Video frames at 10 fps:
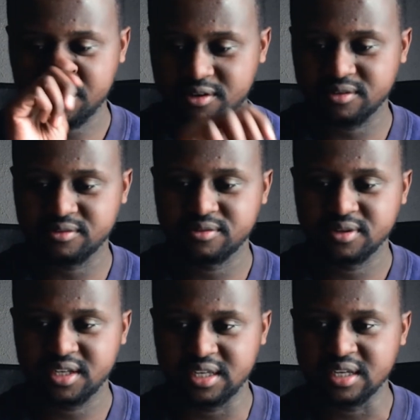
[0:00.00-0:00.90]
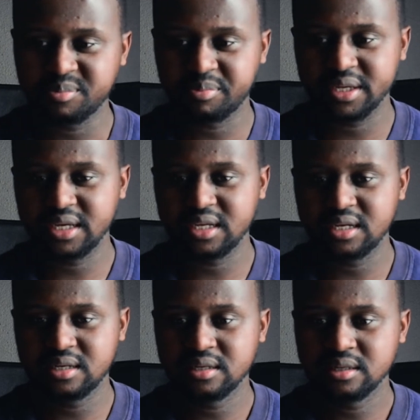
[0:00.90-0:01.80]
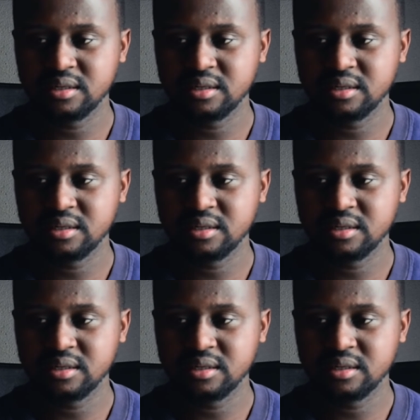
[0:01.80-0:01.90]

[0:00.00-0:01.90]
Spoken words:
of get paid